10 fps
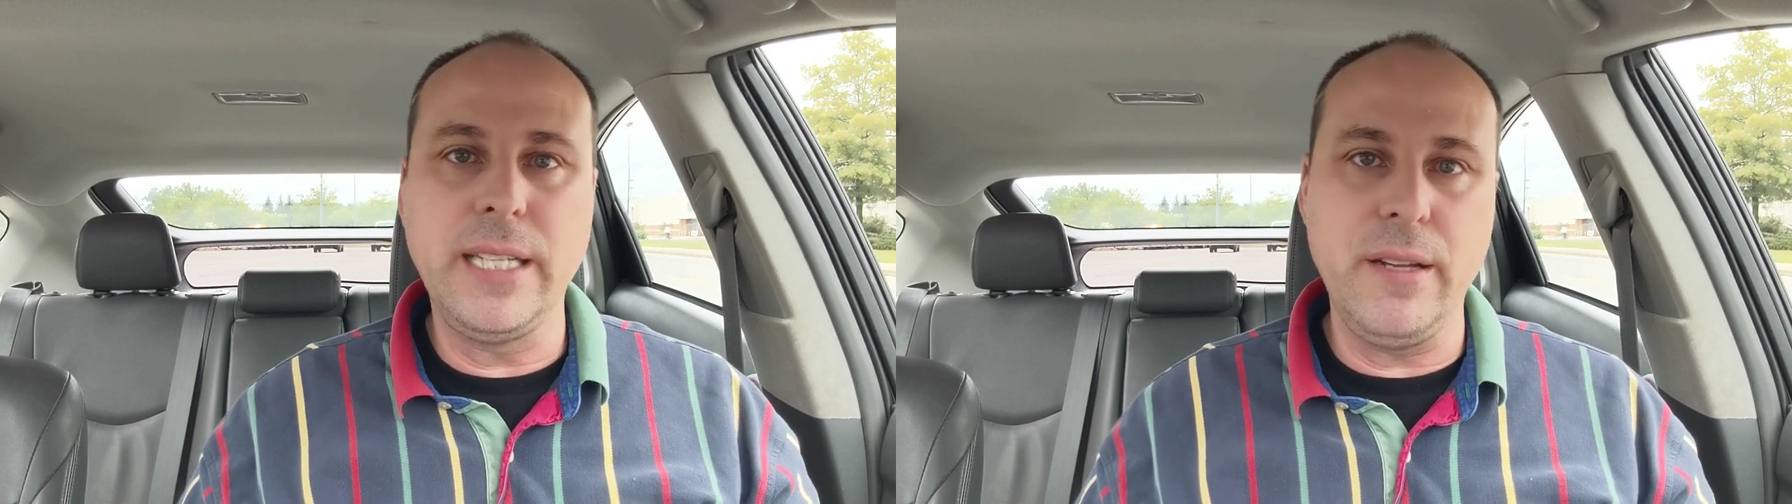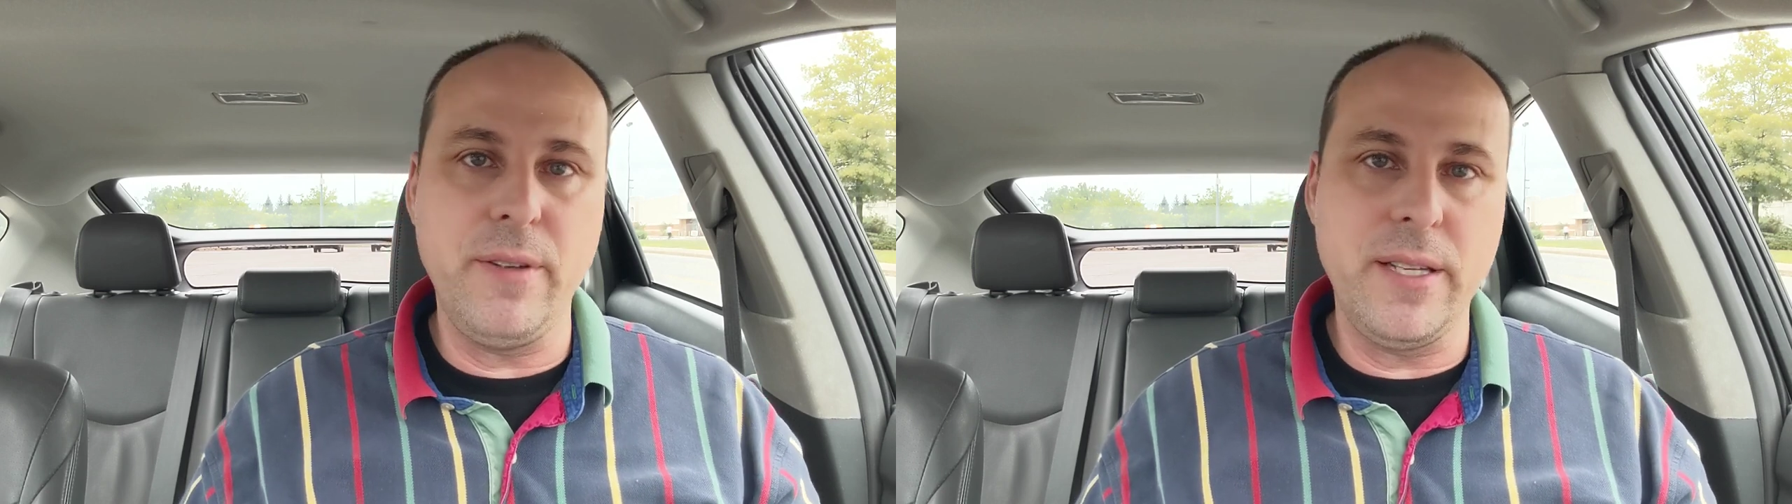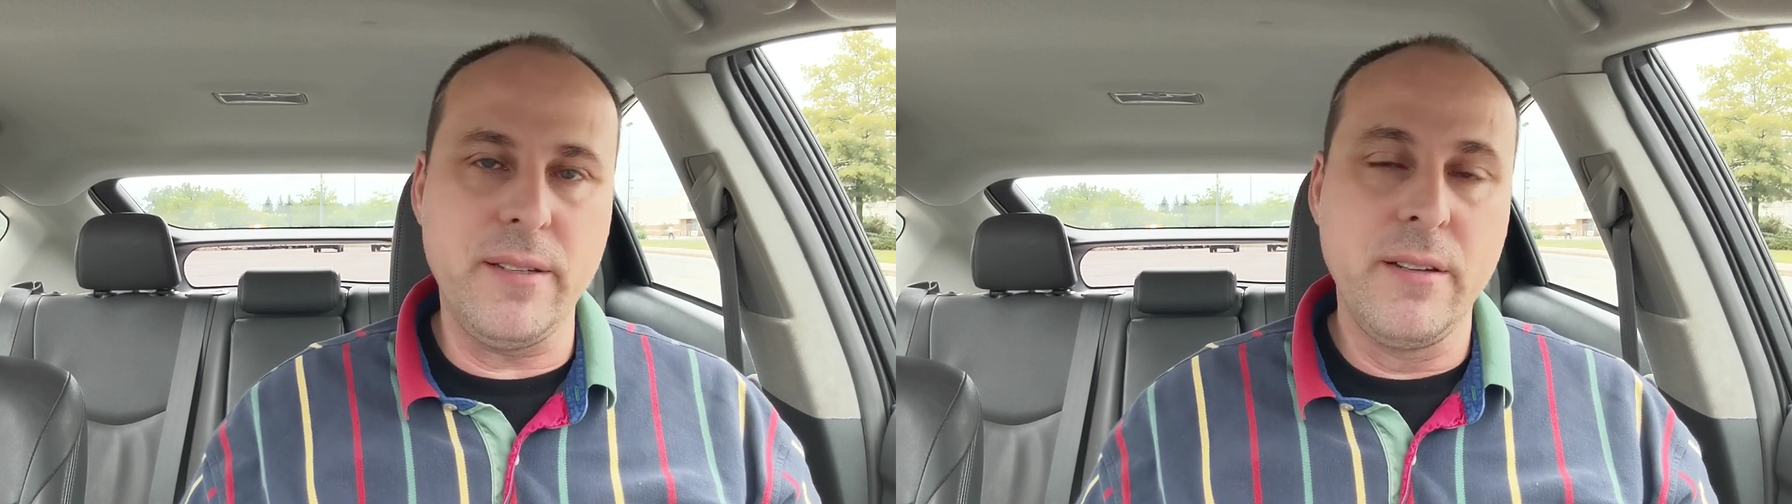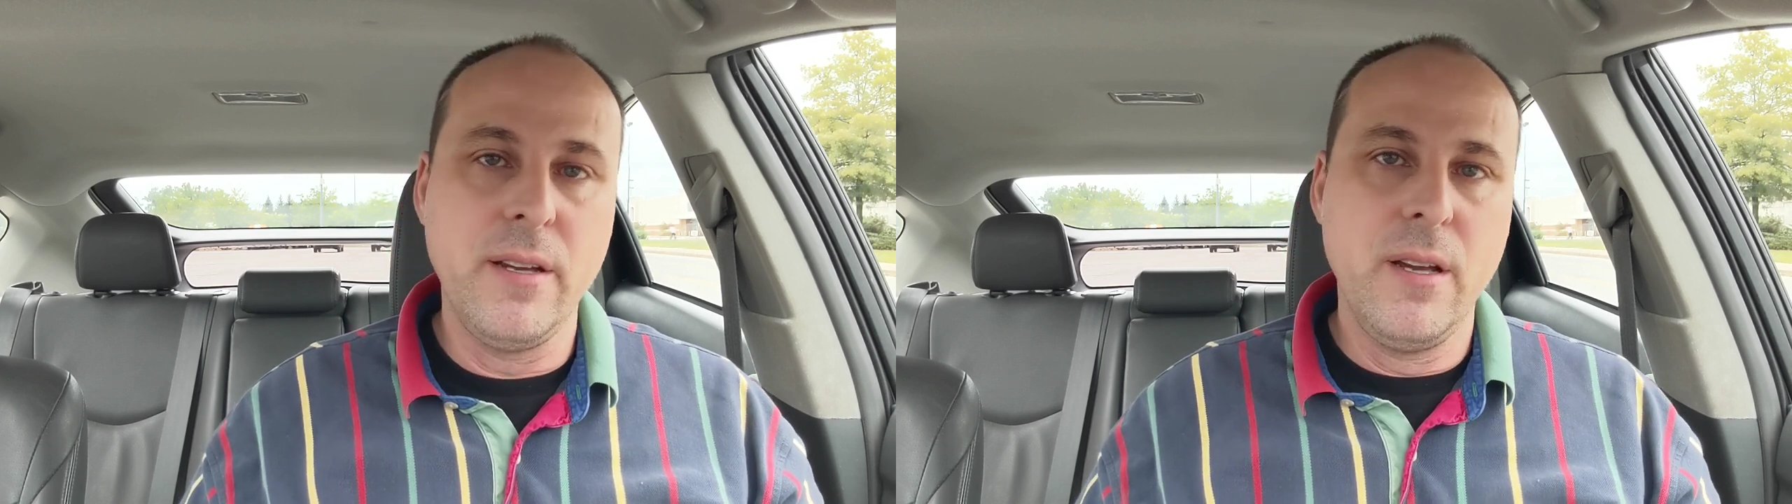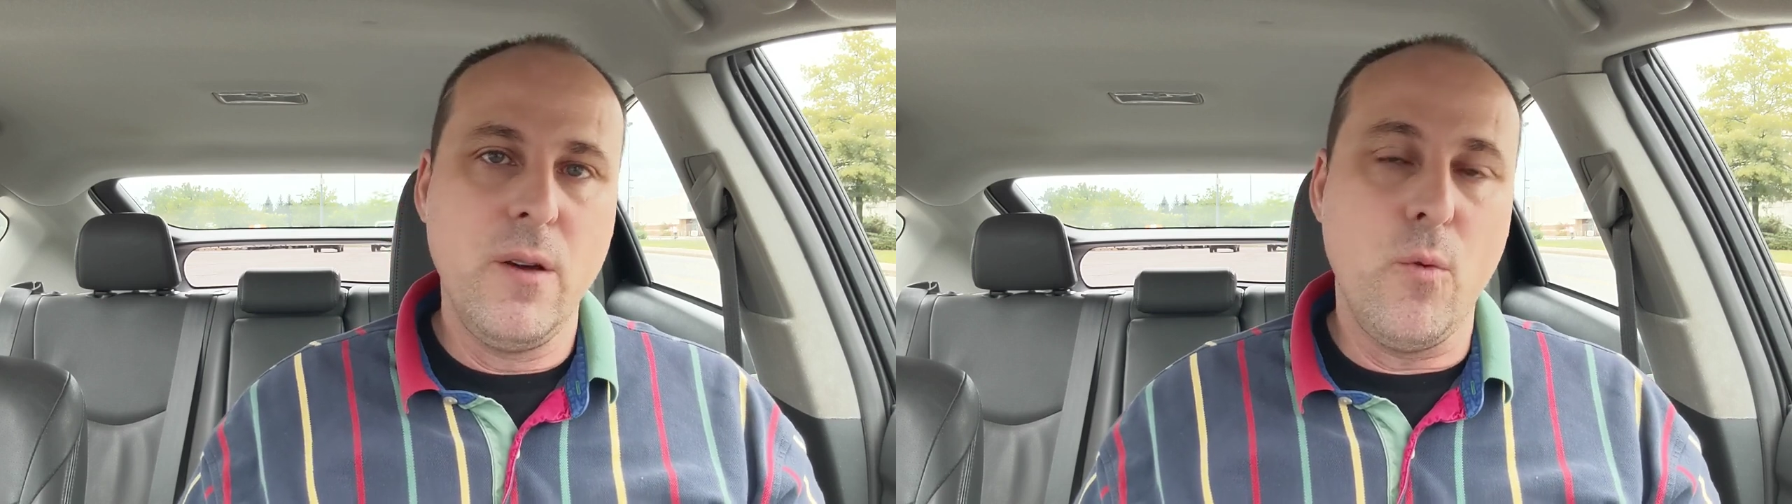given
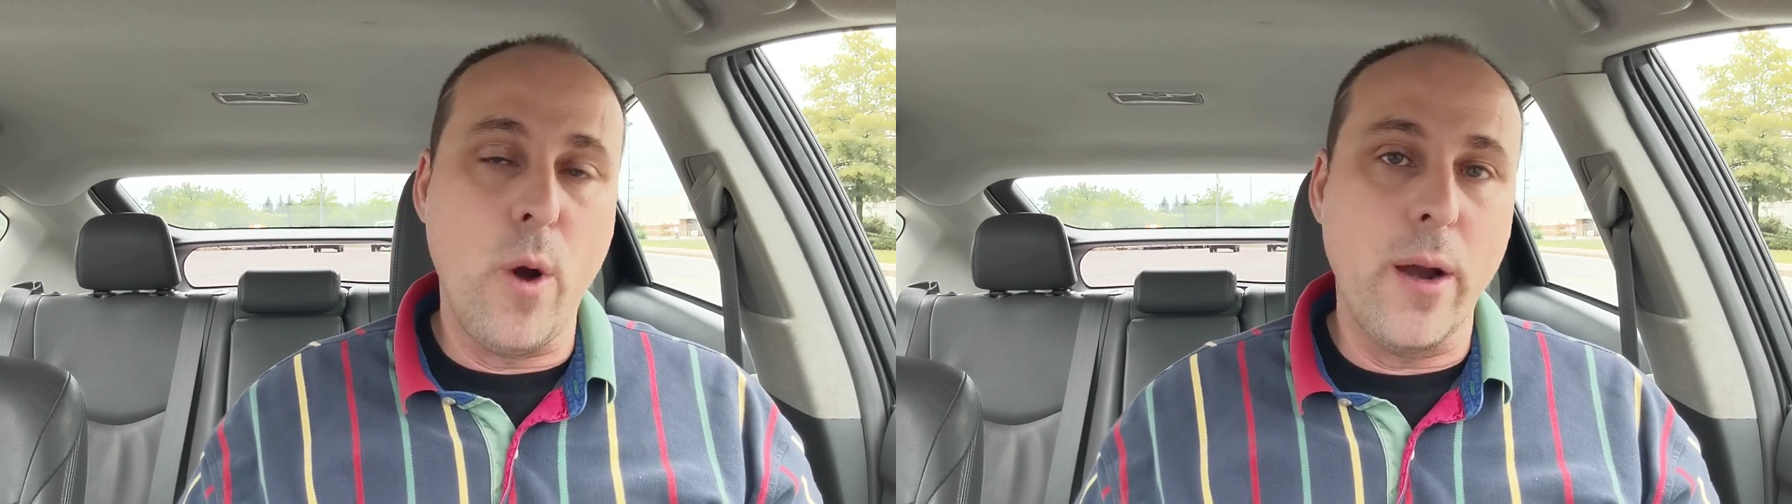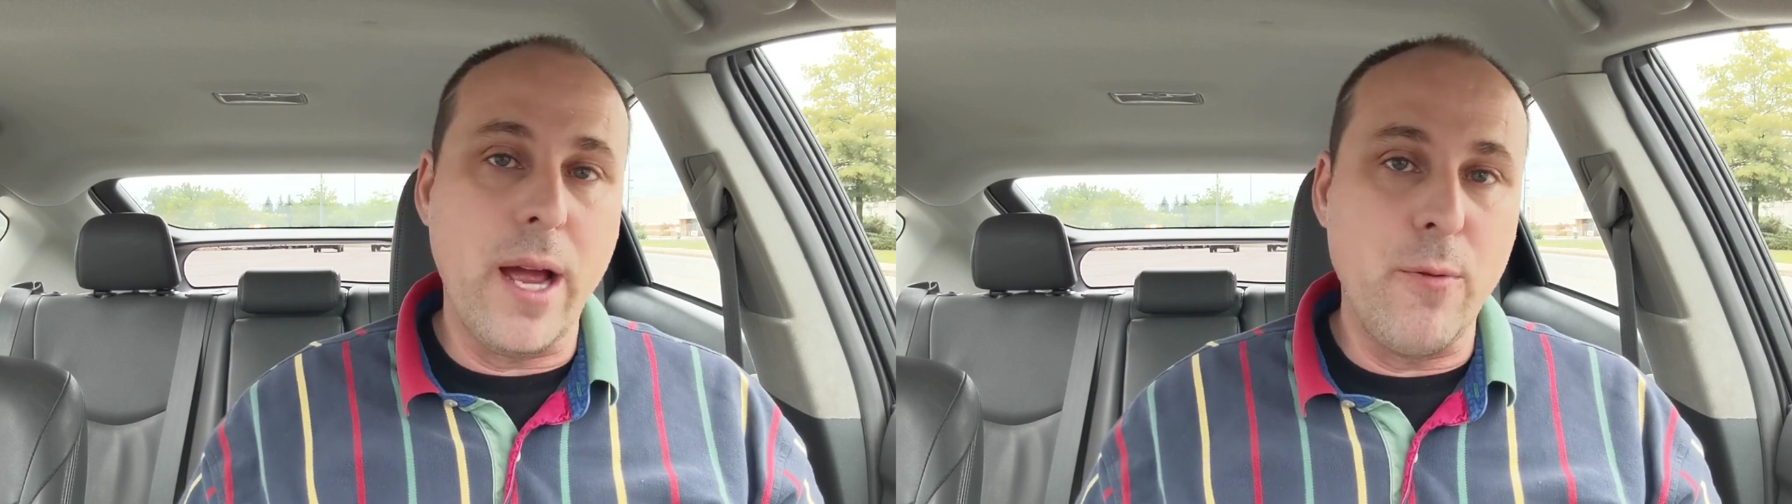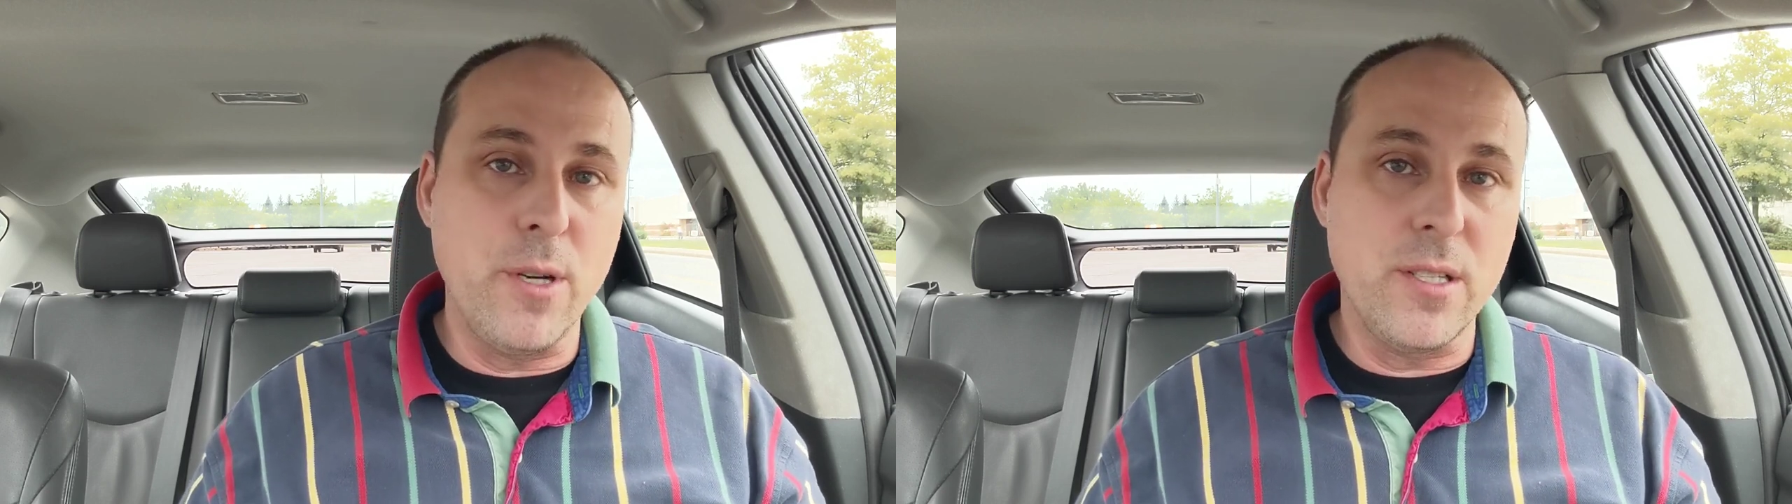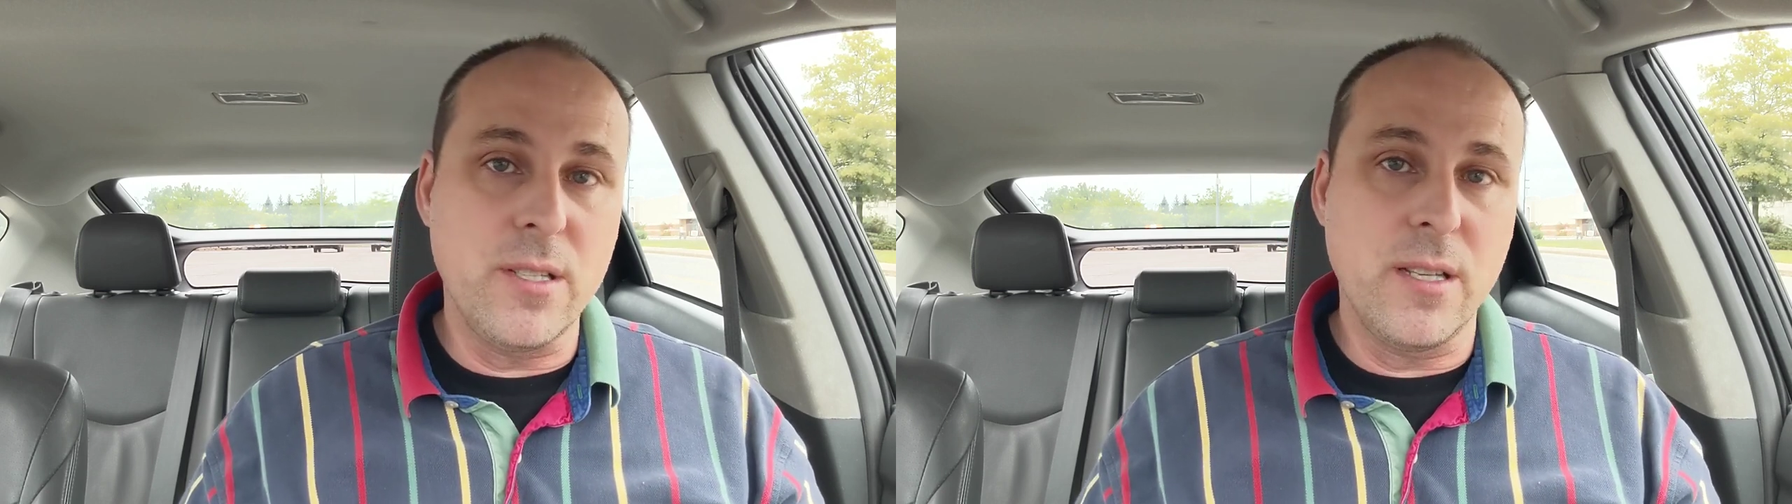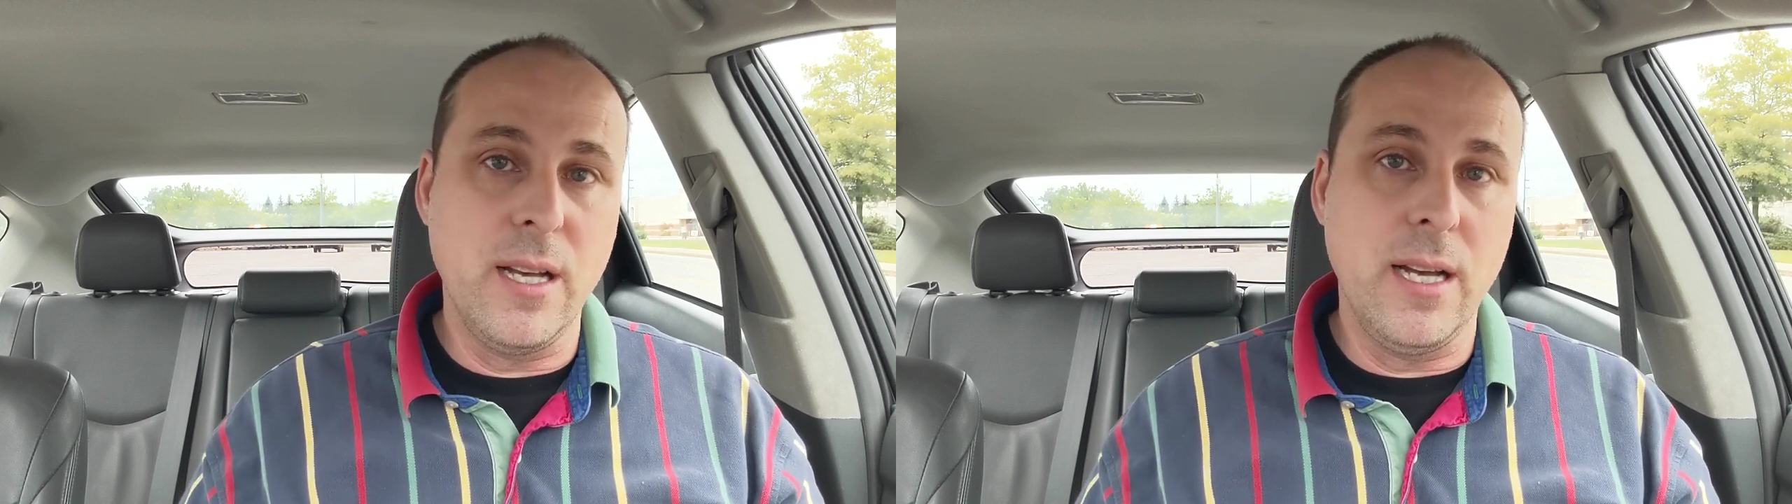where I
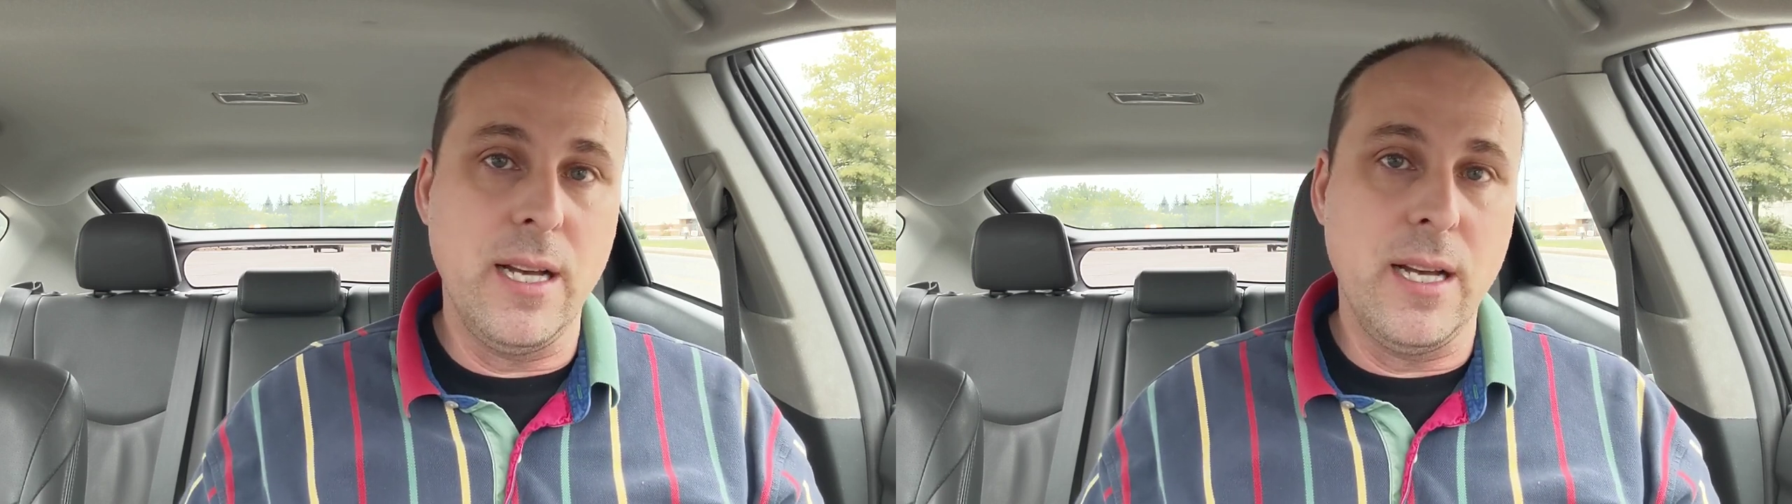was